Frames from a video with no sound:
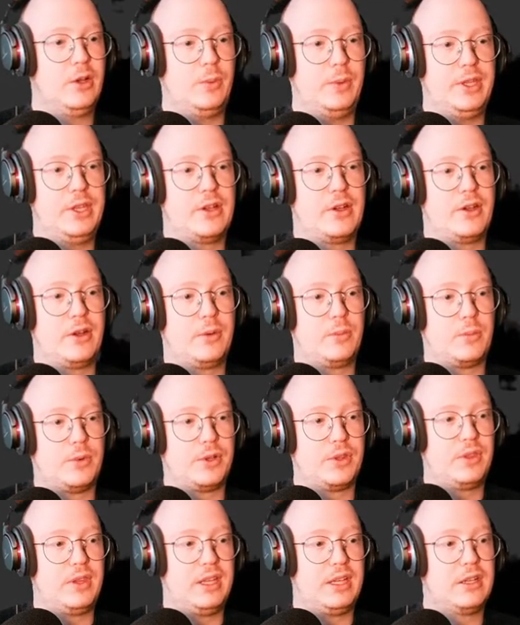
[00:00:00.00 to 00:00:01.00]
we are
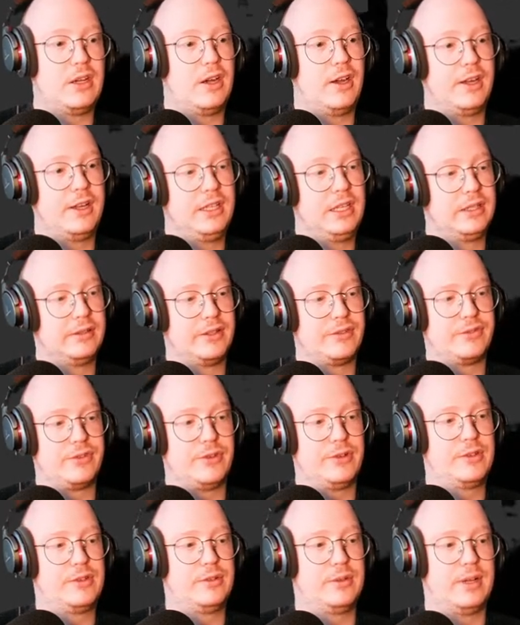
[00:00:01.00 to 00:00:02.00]
what they kindly
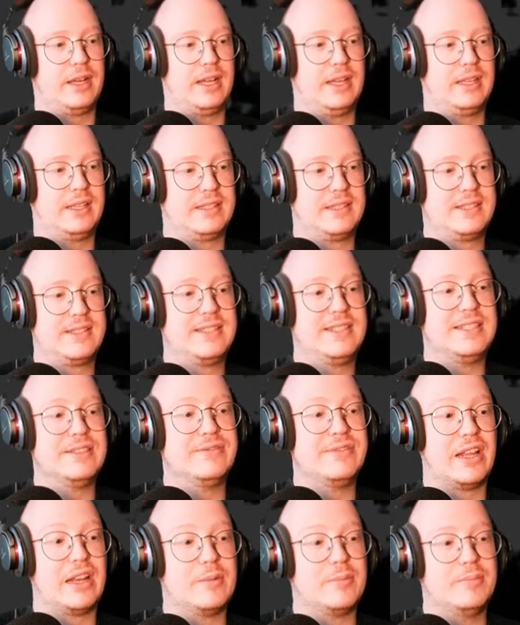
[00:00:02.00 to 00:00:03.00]
refer to as
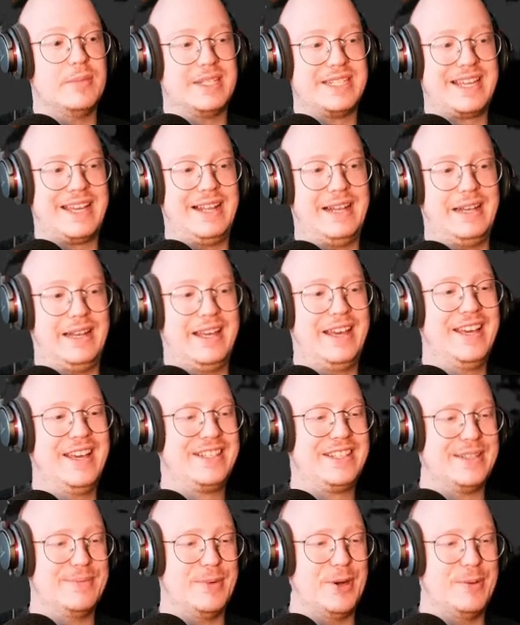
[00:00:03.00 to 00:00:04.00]
development hell
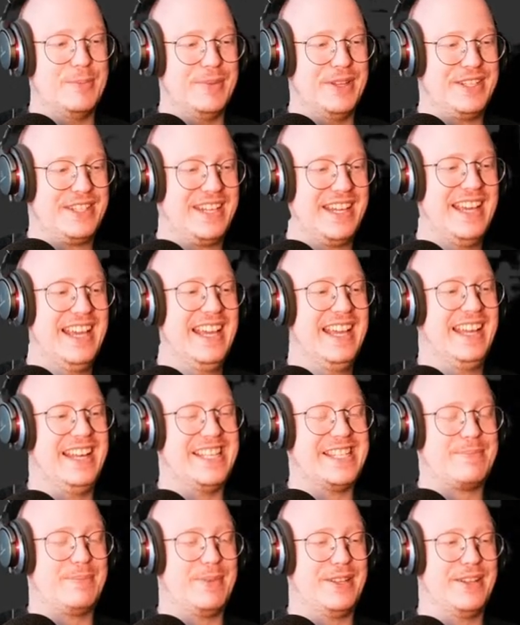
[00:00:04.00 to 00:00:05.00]
at the moment.
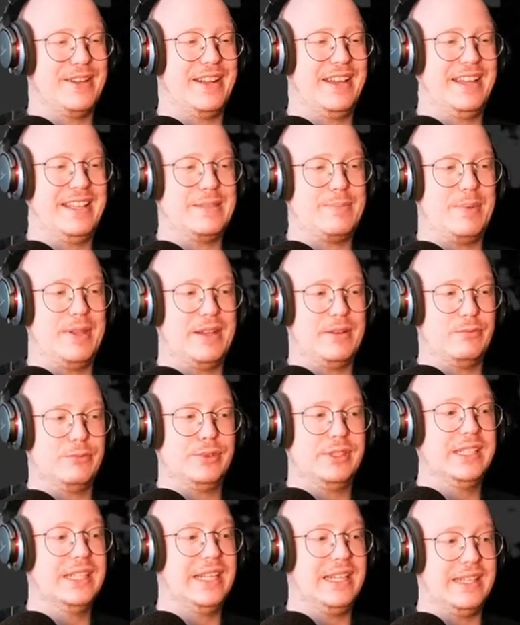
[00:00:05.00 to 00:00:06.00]
It's been it's been
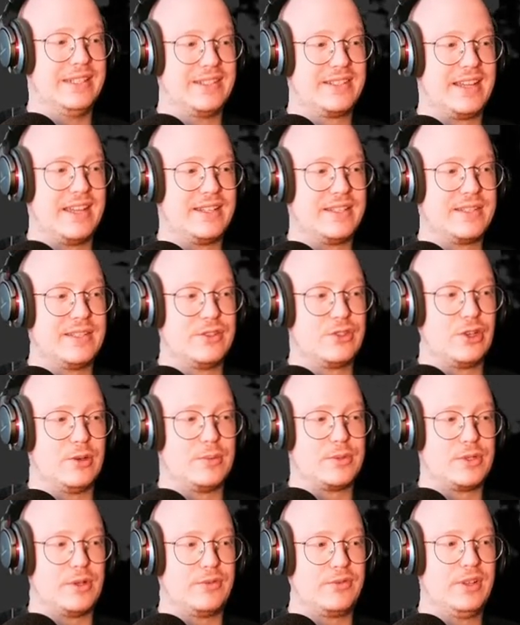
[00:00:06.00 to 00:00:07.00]
really intense in
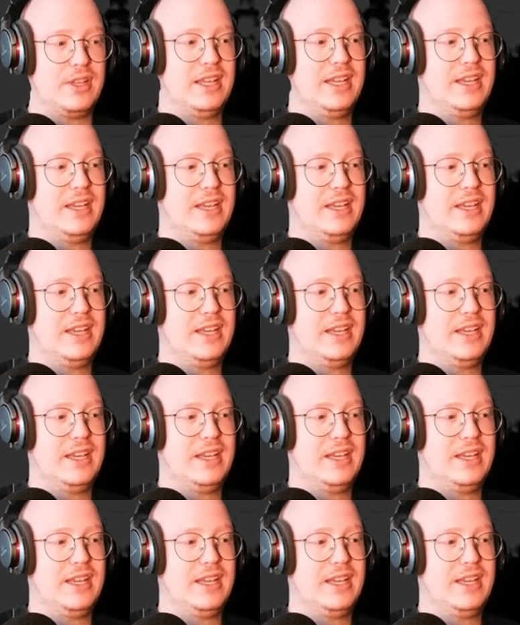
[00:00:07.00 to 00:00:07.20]
terms of